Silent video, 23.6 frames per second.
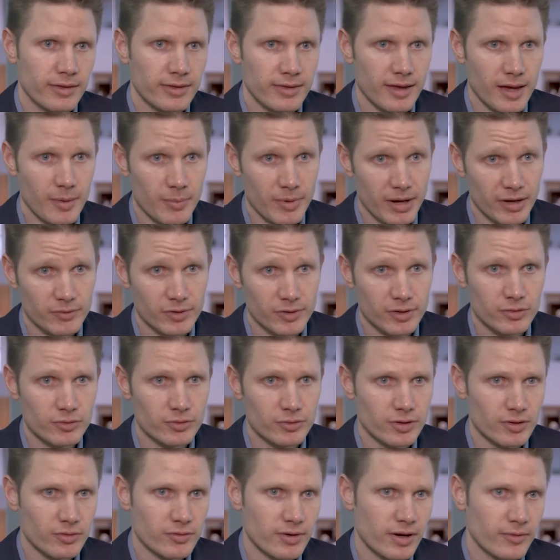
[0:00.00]
thereby
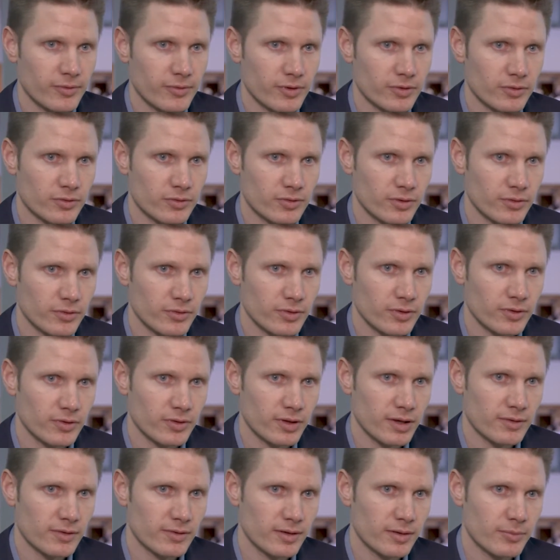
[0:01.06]
reducing graft-versus-host
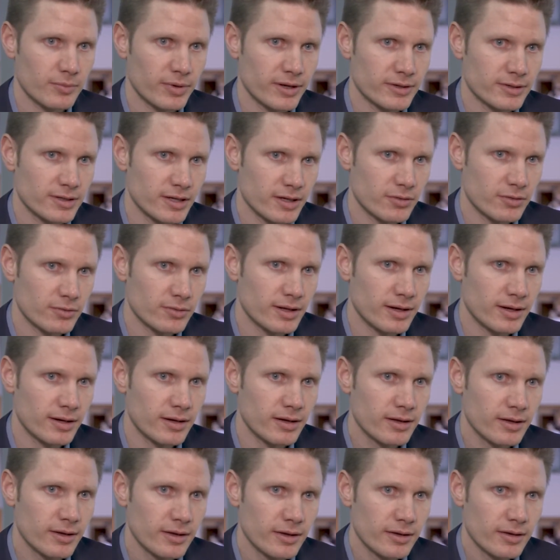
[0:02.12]
disease, in particular
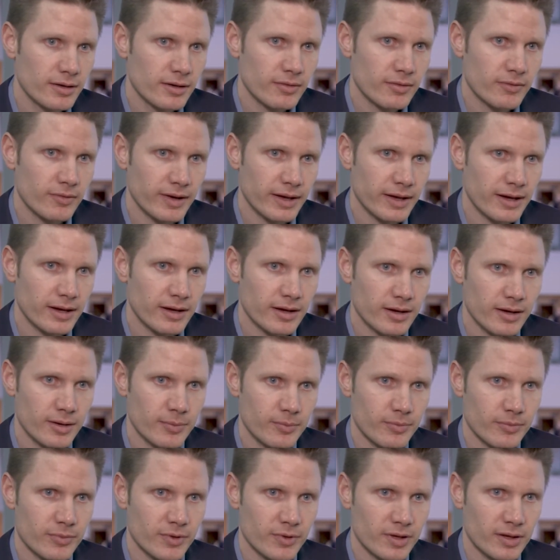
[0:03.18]
via
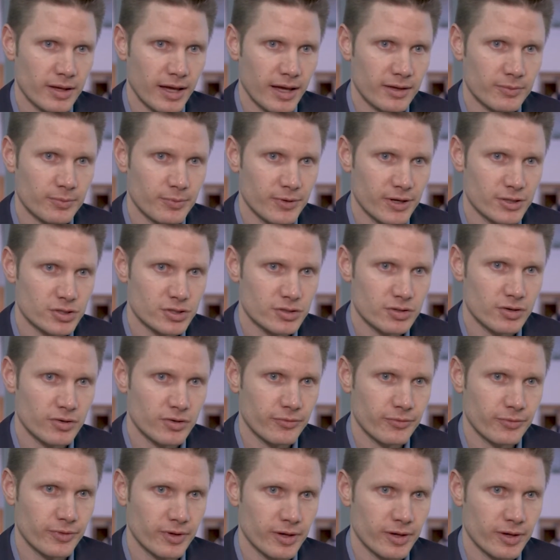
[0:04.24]
the expression of